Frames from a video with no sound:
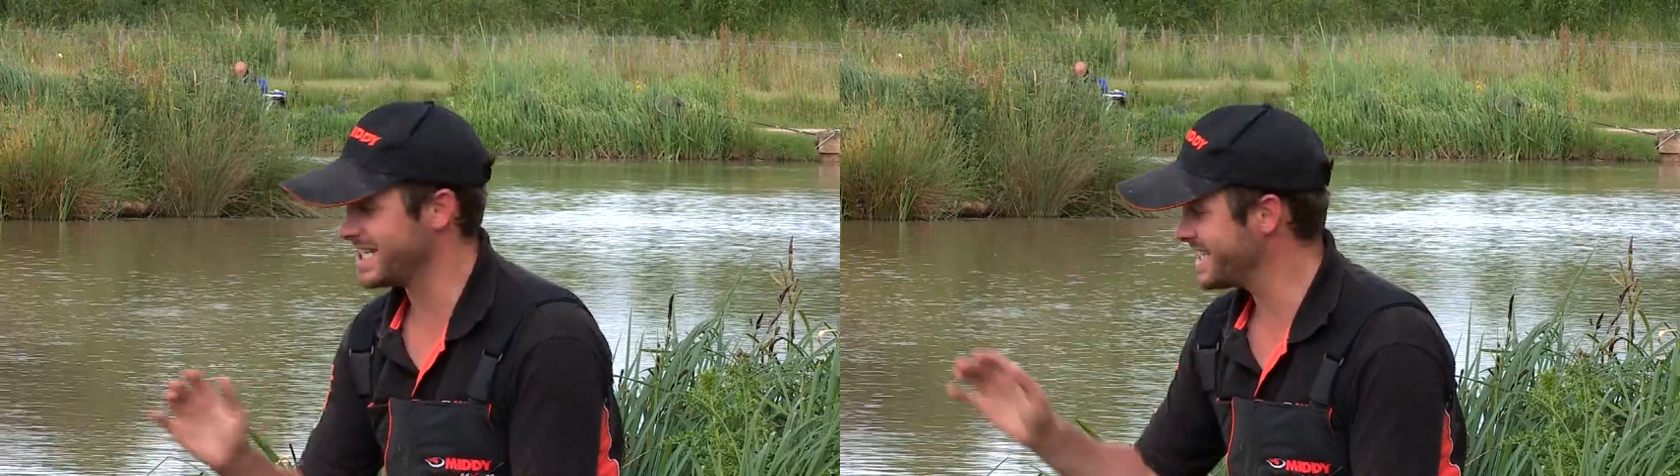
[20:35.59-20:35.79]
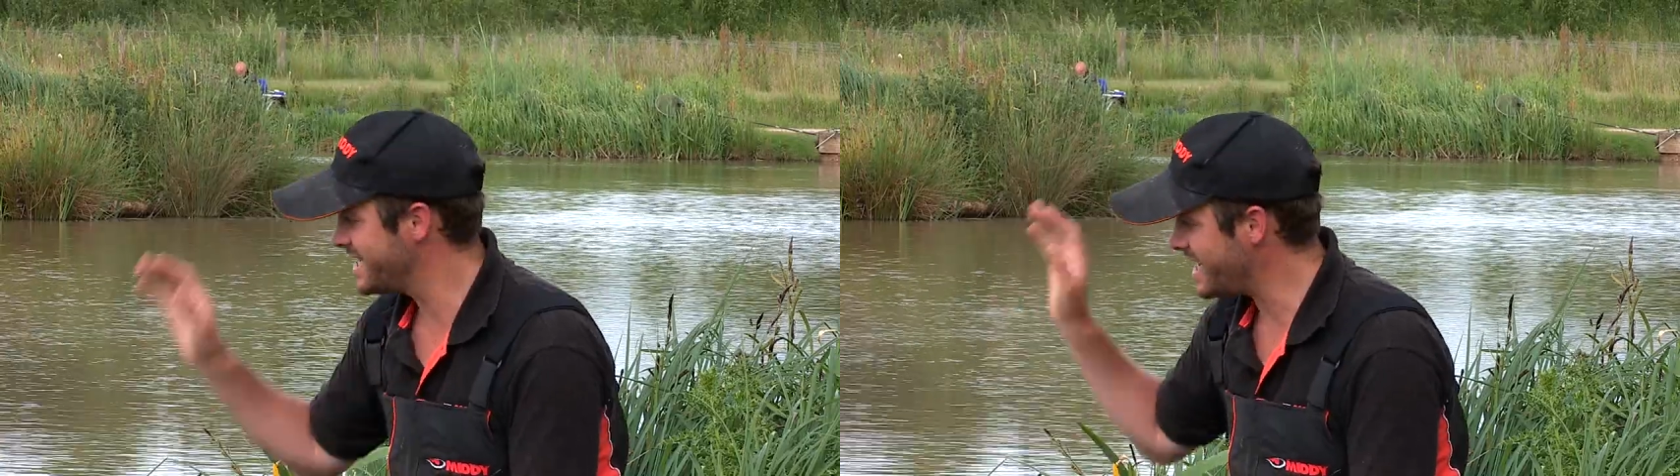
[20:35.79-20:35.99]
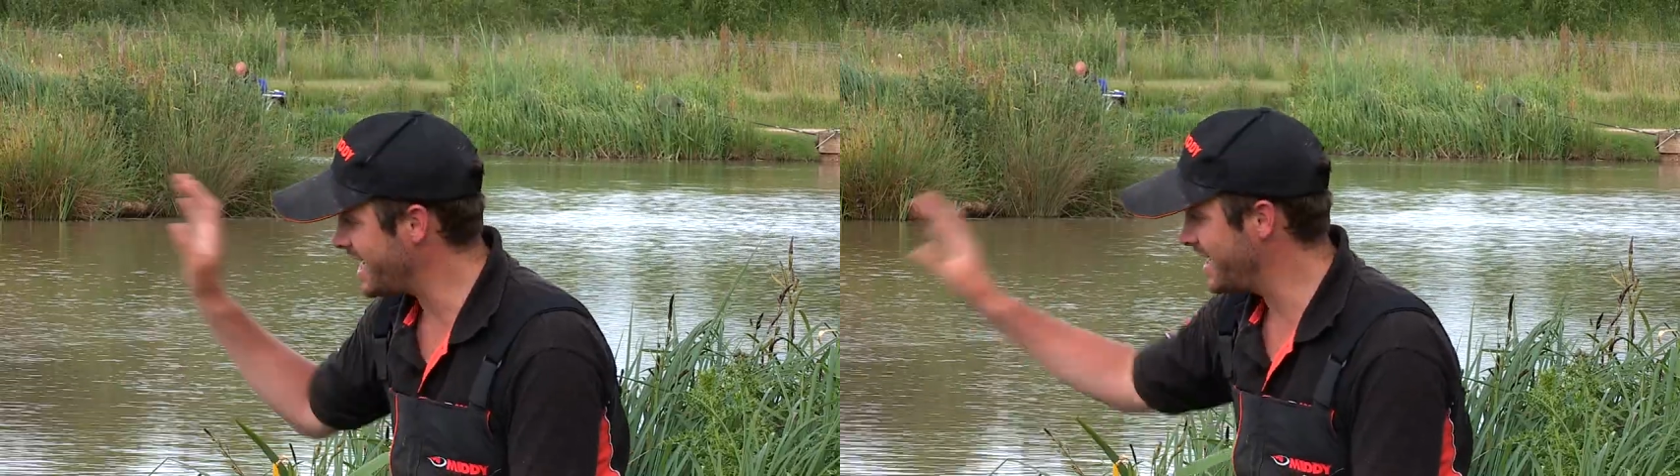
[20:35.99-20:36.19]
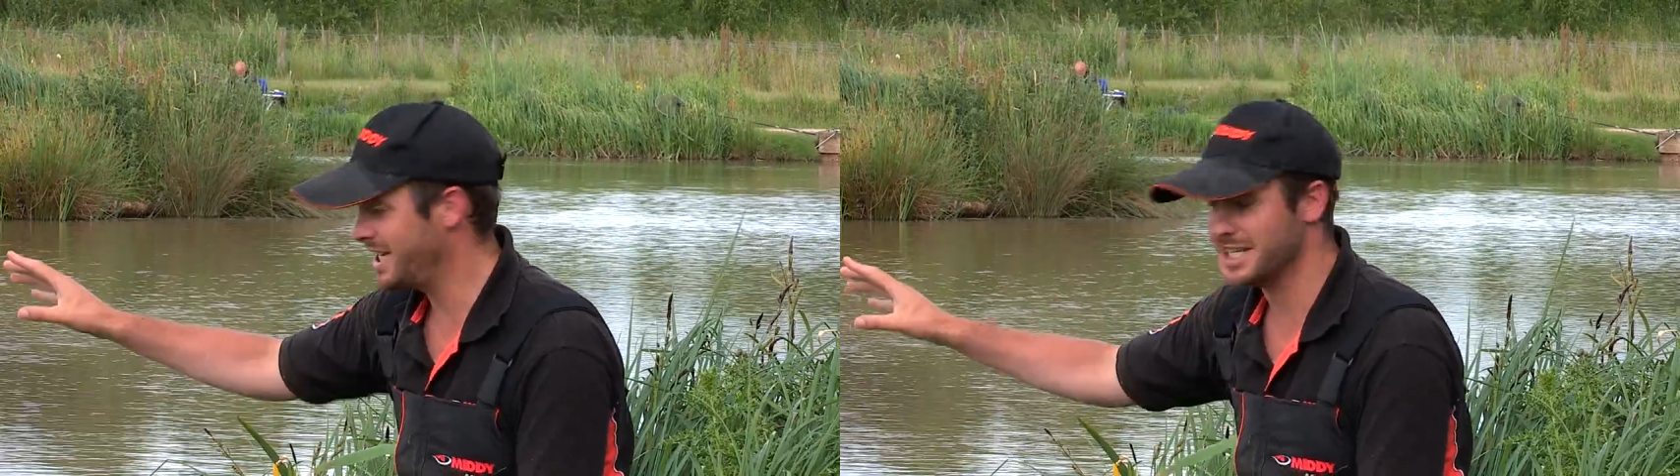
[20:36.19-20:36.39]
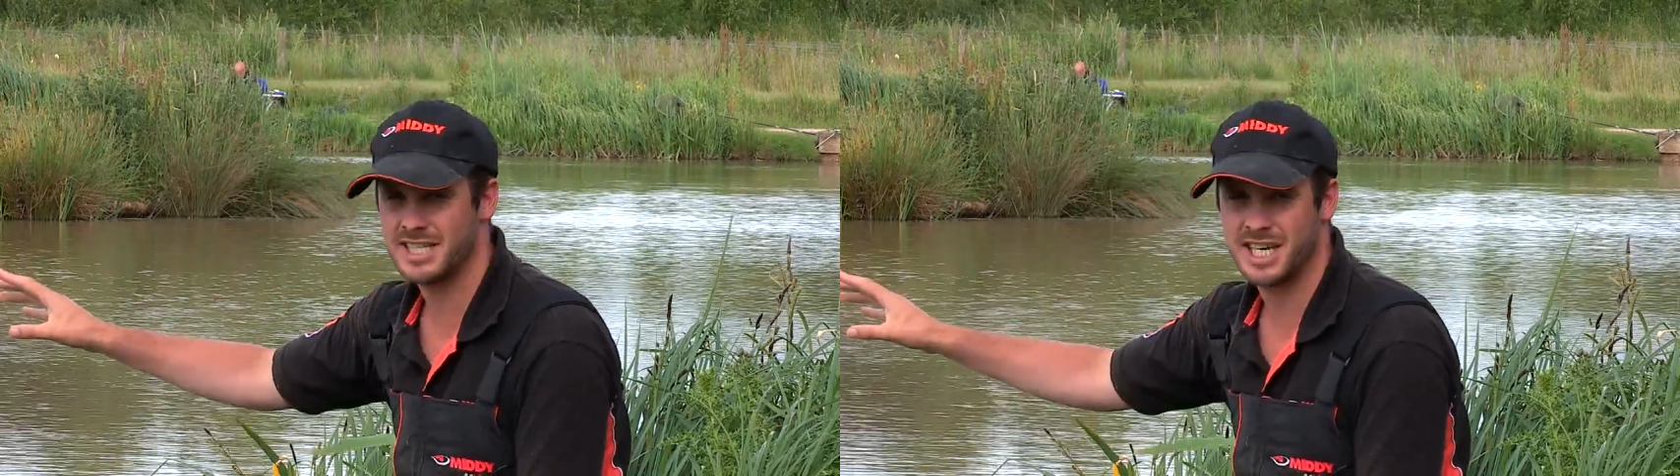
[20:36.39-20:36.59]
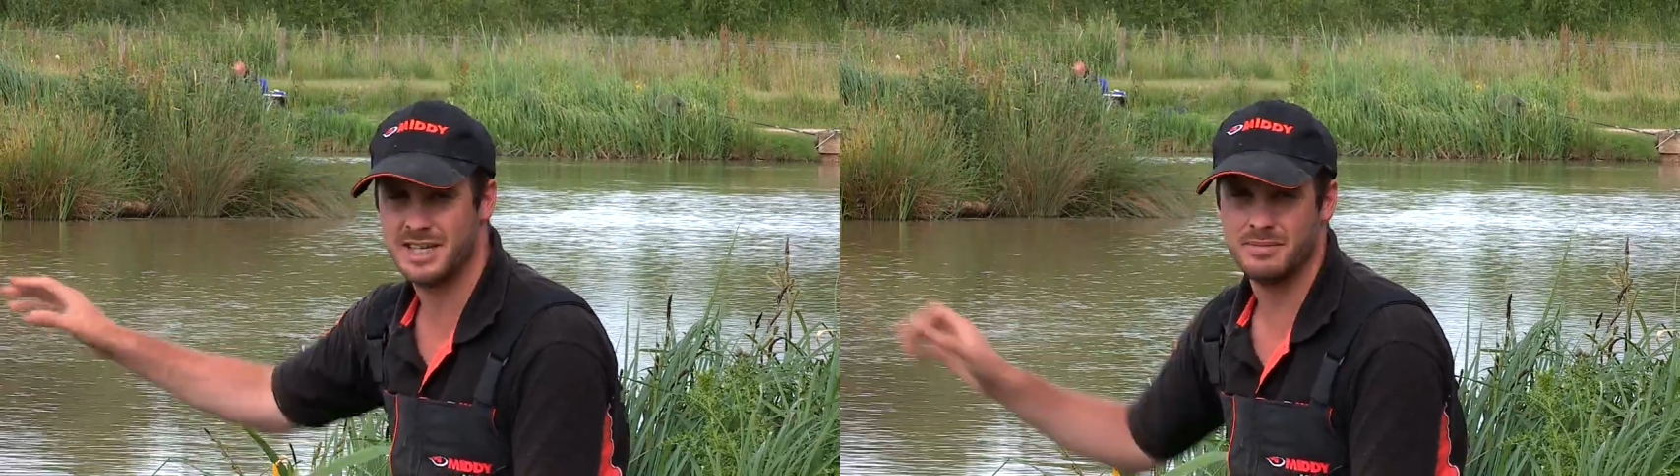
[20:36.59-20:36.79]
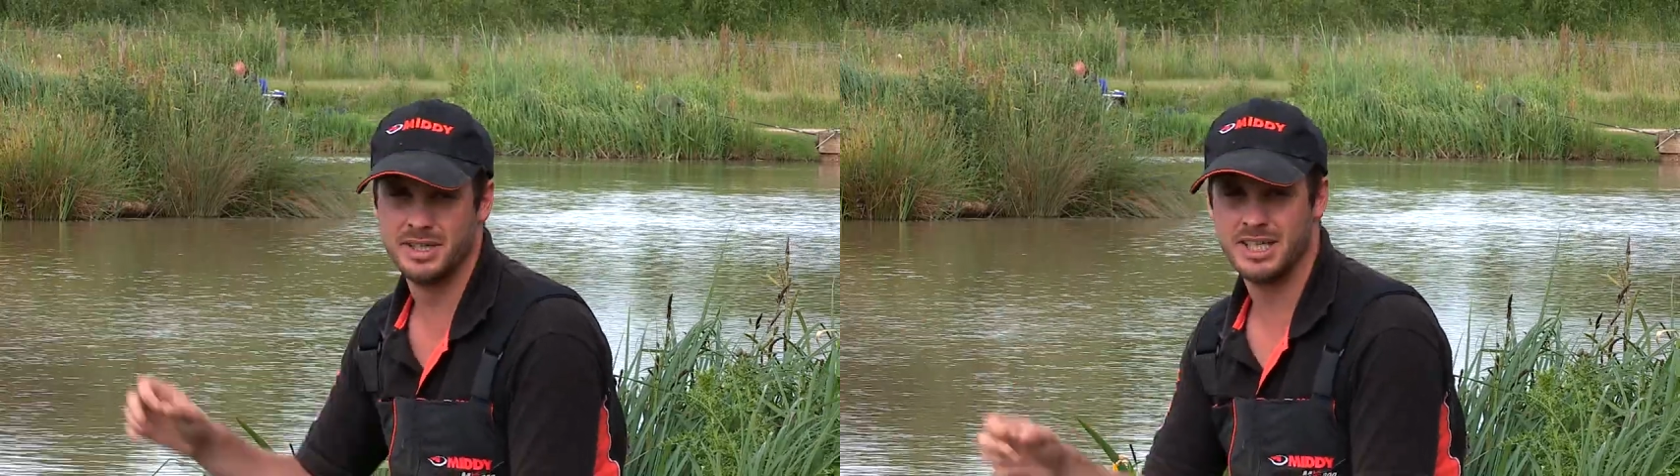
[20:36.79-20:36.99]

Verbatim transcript: exactly the same